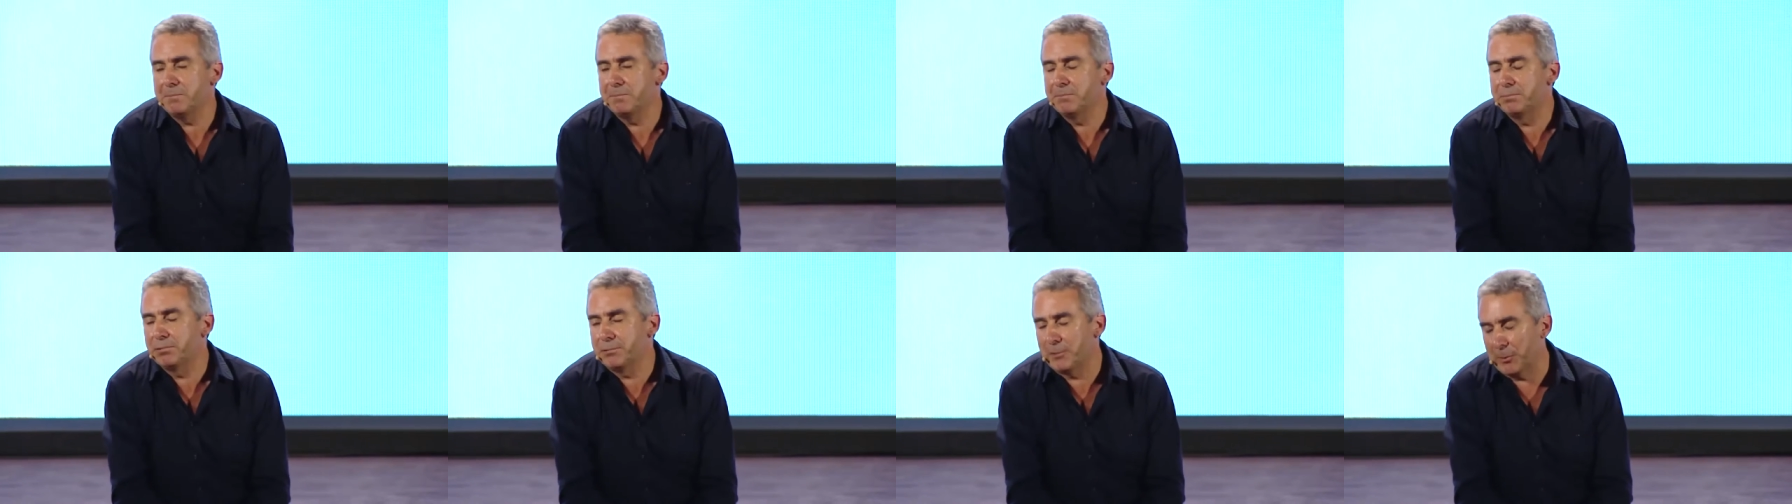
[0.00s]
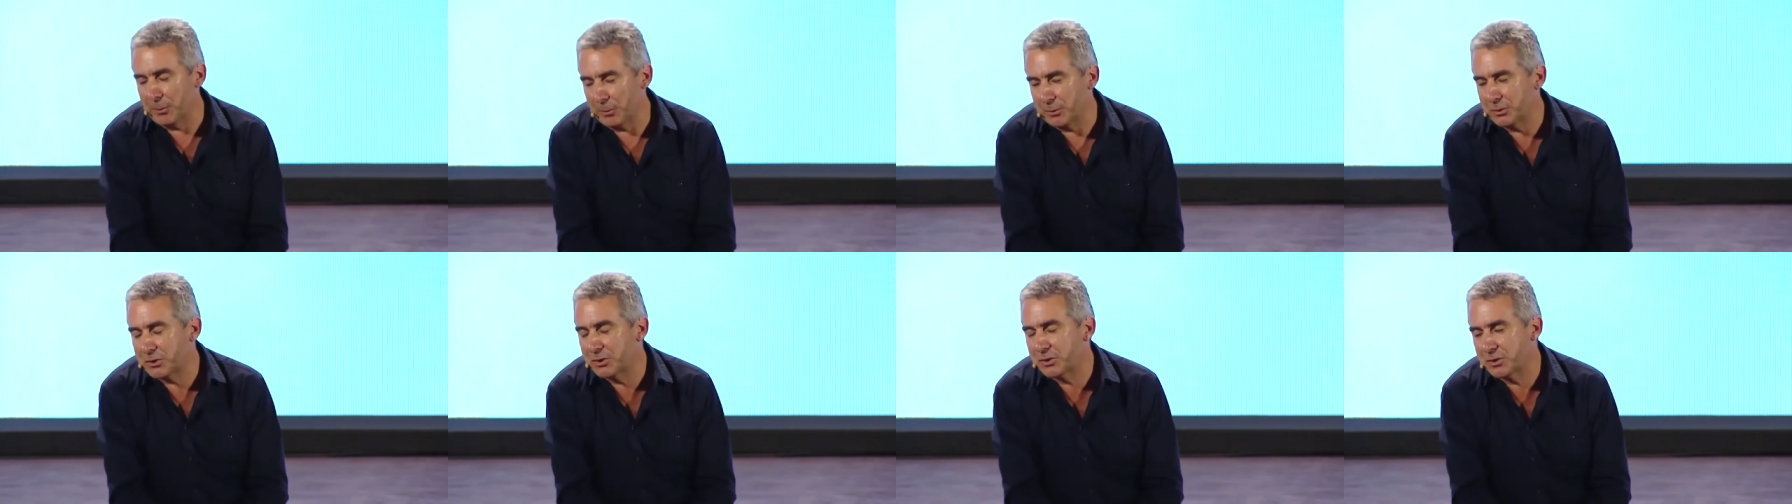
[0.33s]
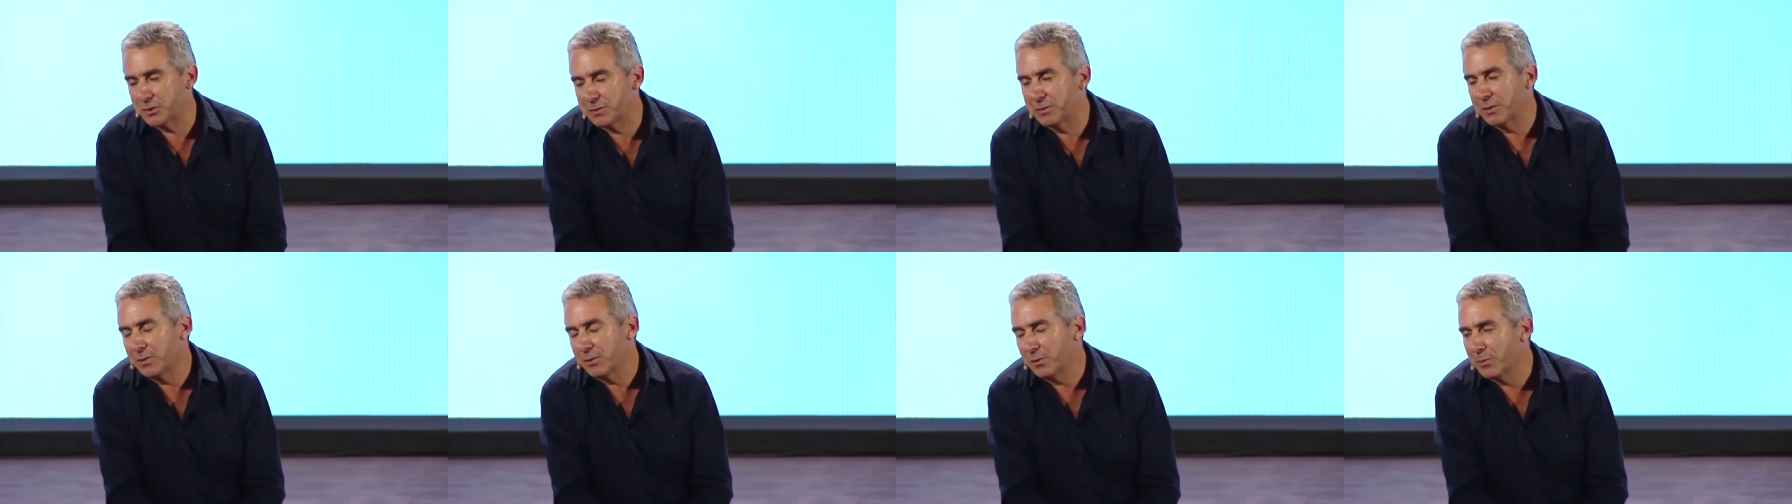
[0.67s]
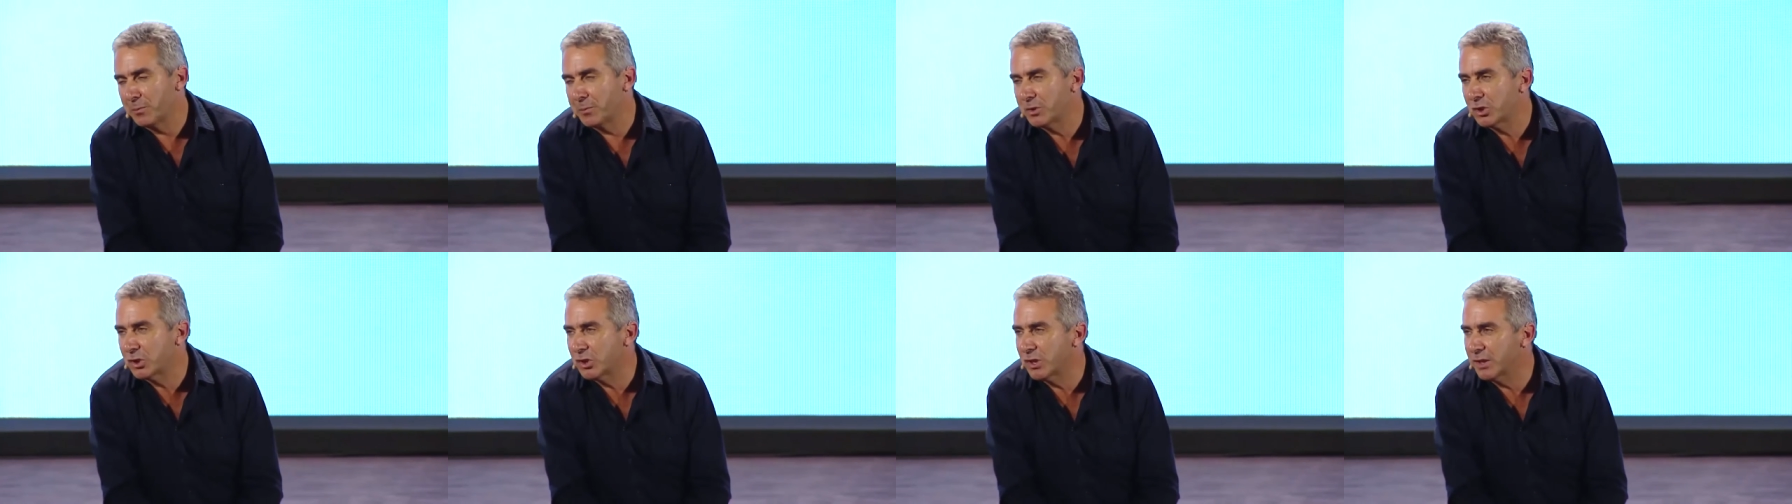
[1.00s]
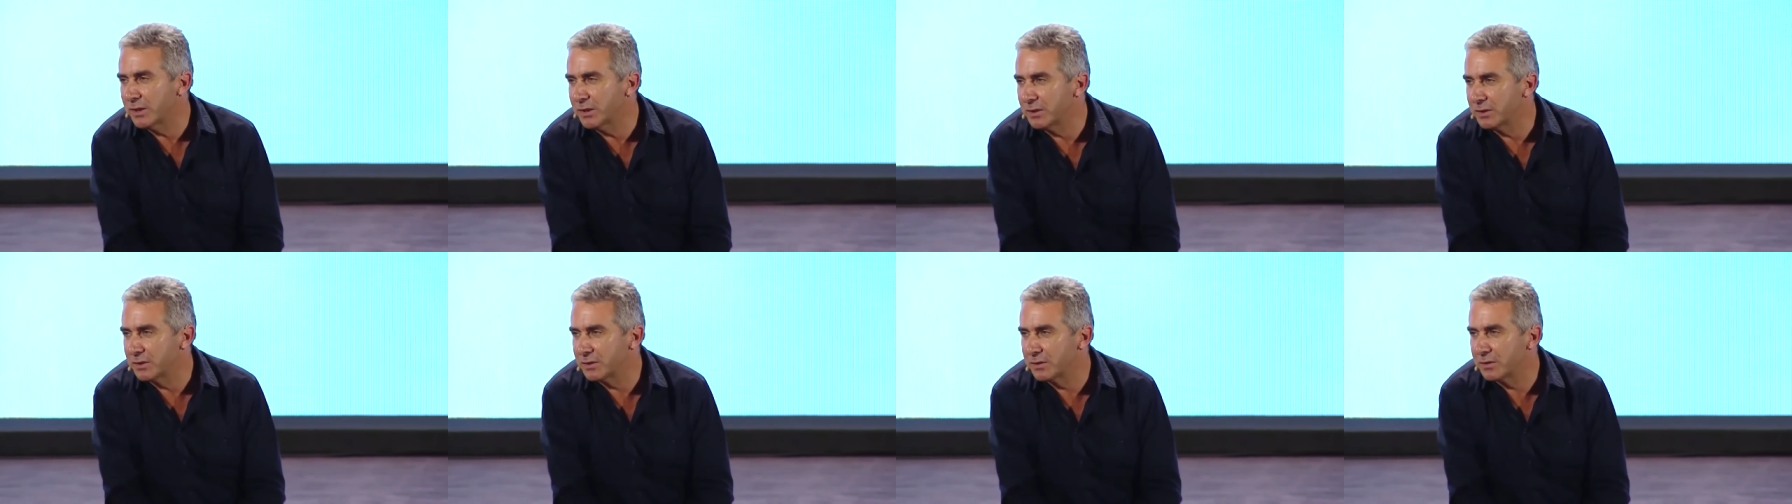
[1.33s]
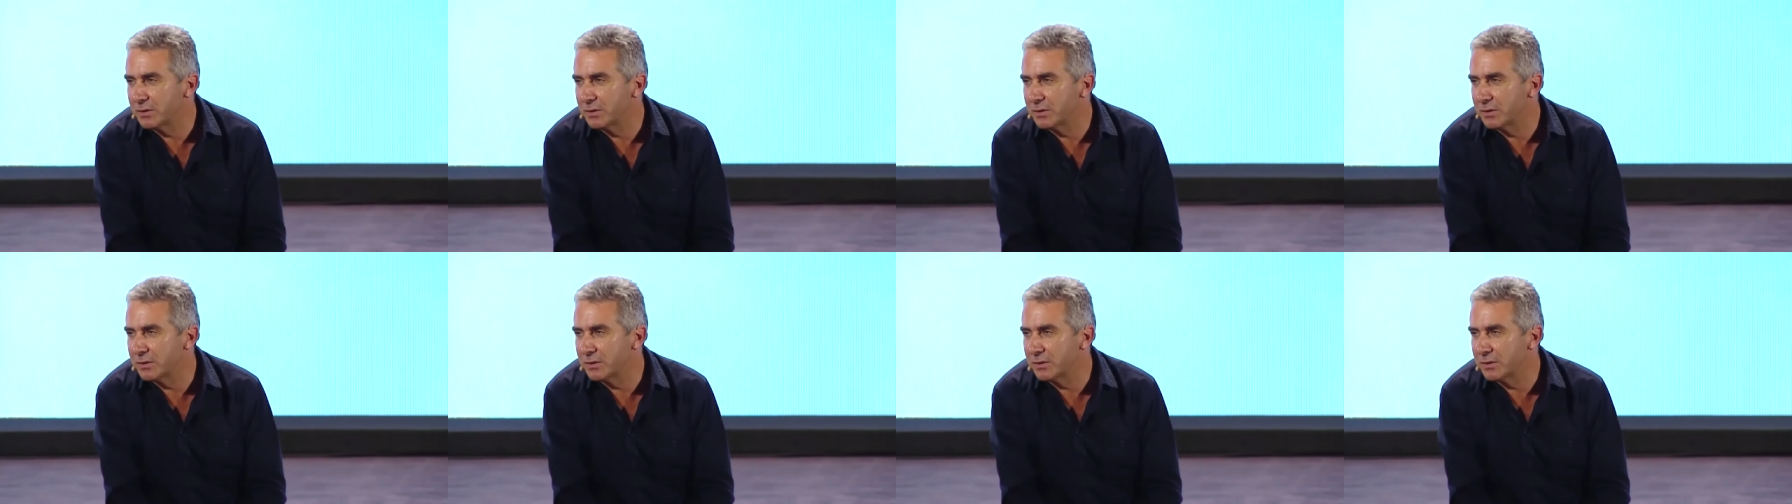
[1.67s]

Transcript: products or machines,